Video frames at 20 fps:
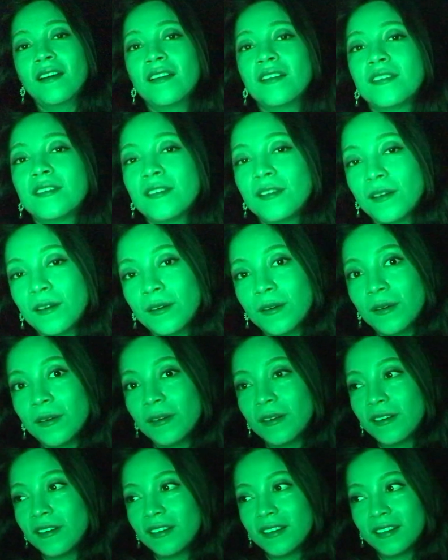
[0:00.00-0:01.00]

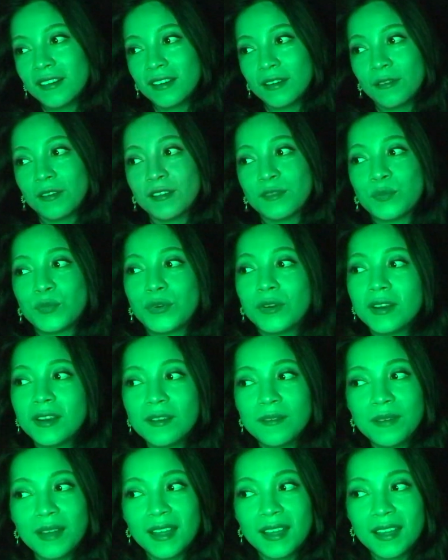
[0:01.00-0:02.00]
So it was pretty
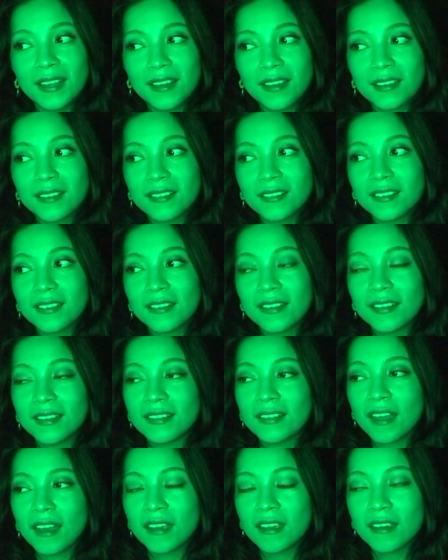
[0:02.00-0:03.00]
bad.
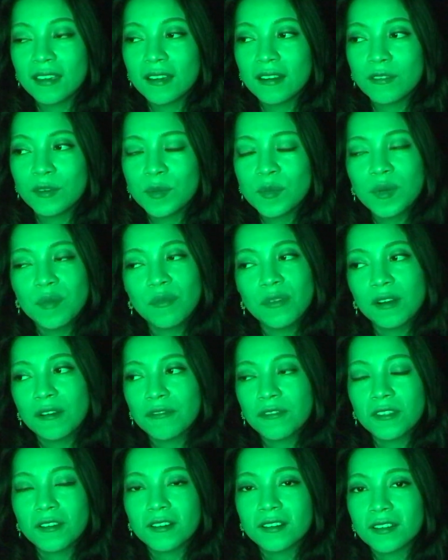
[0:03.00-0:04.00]
And I remember
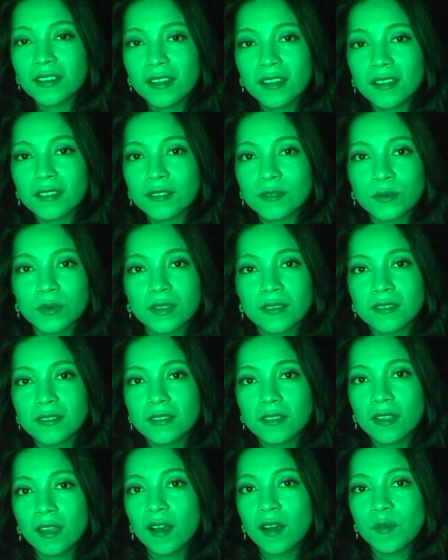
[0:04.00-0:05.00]
after that we
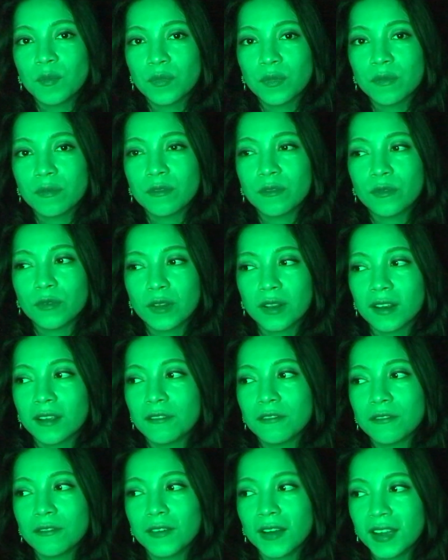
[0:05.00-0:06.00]
stopped really
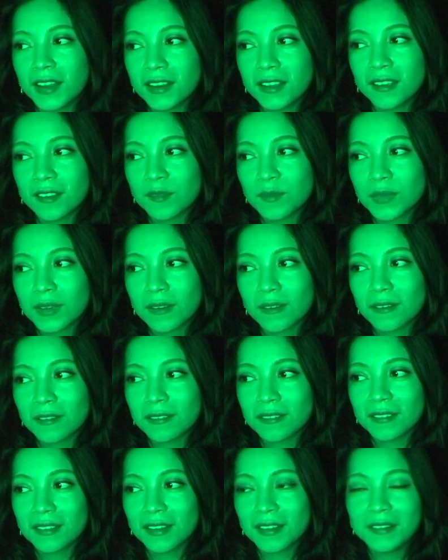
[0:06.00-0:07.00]
fighting
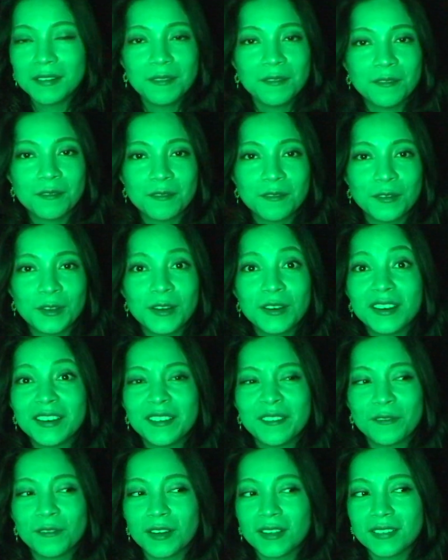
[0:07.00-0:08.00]
because we
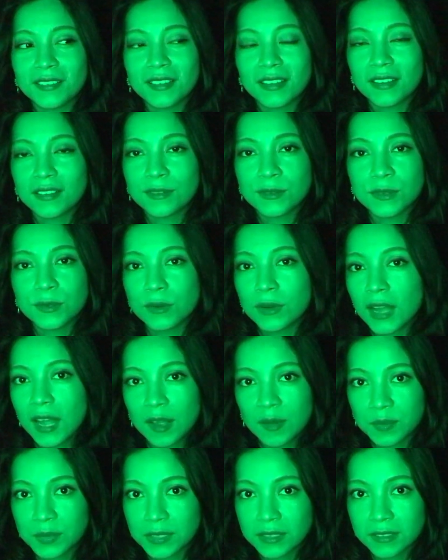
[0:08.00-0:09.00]
didn't want that to
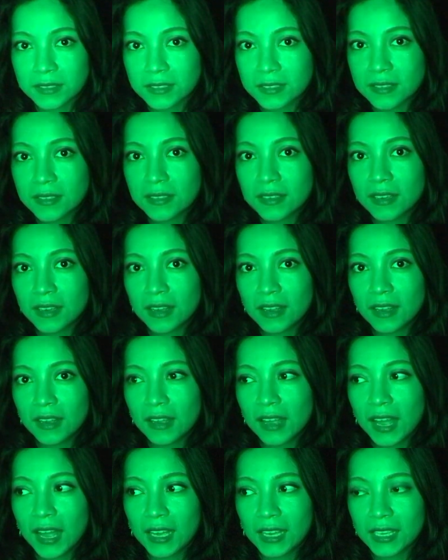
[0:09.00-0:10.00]
happen
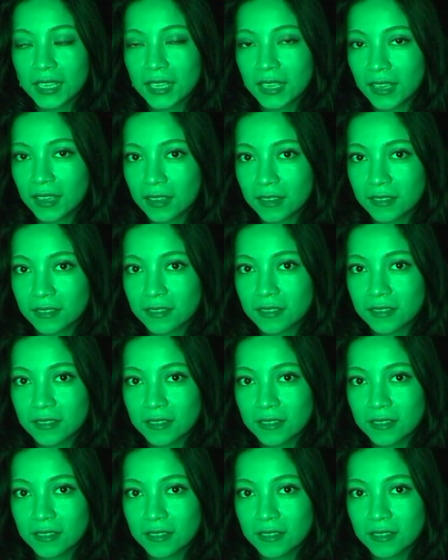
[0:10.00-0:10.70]
again.